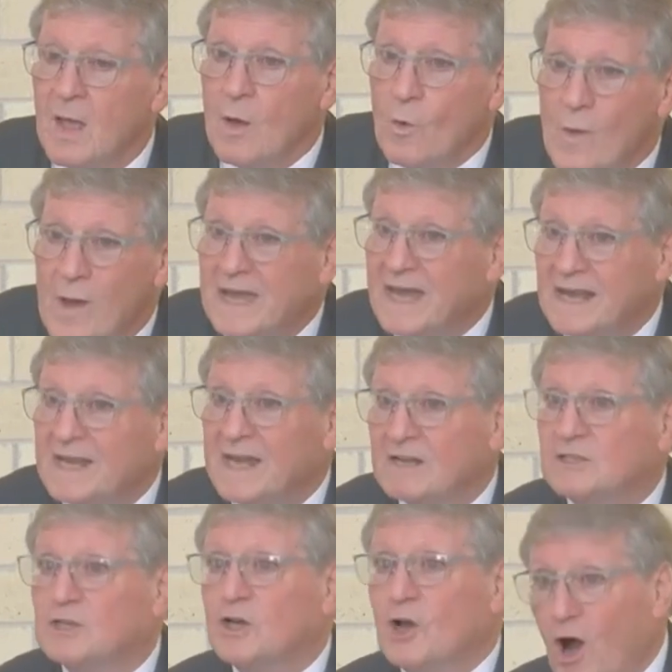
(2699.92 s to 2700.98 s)
We can
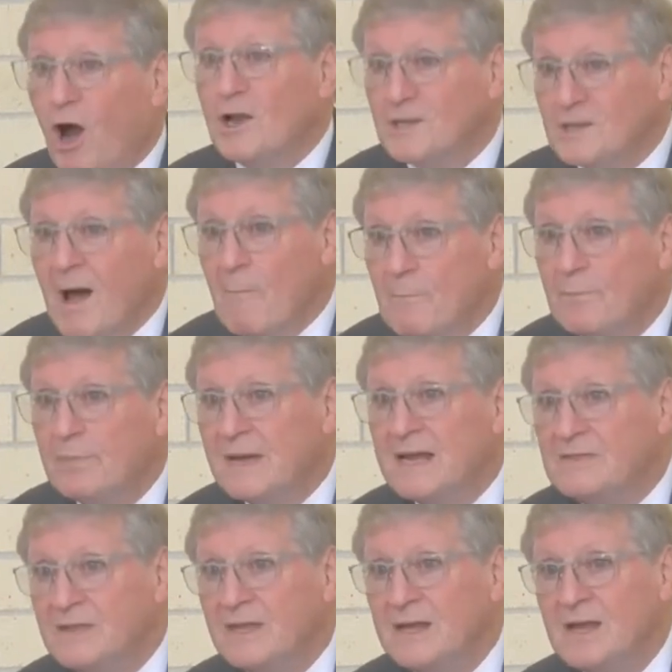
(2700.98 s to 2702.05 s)
get caught up
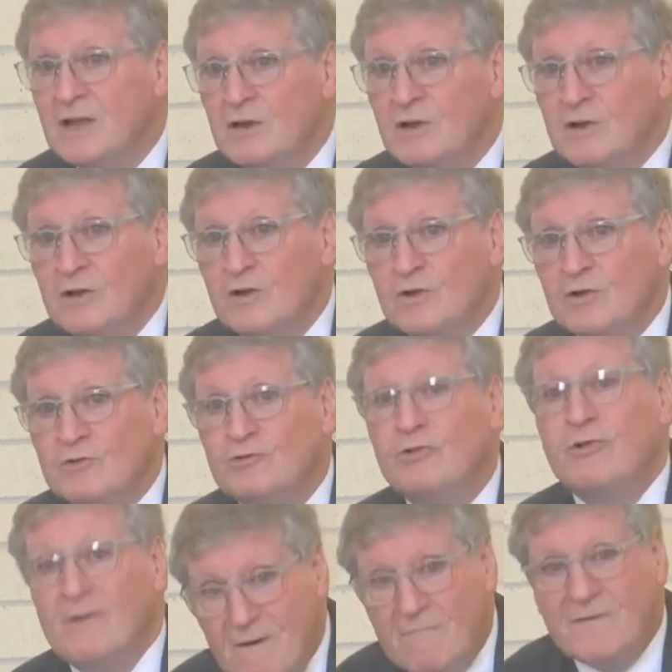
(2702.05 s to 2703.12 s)
in the
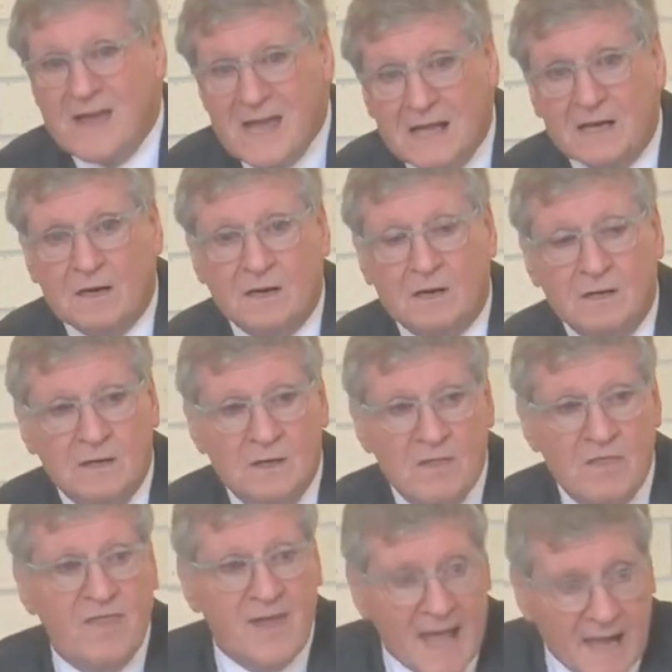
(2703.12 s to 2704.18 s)
trivial
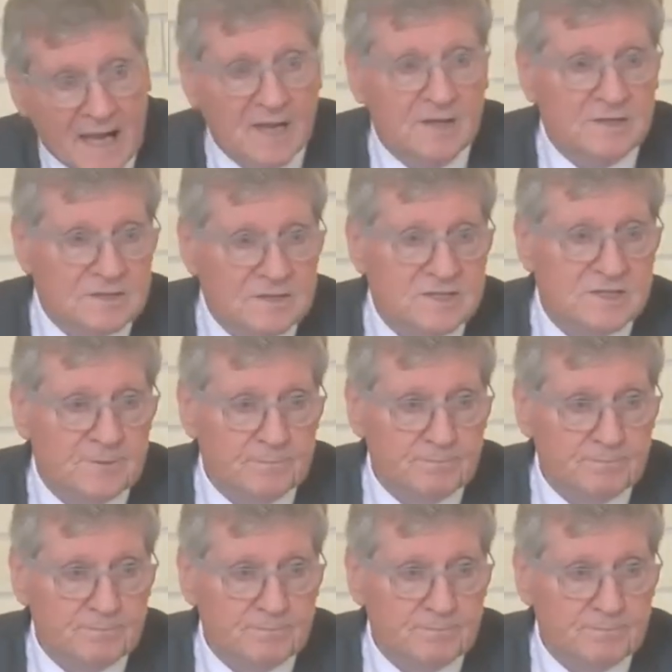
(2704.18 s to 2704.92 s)
things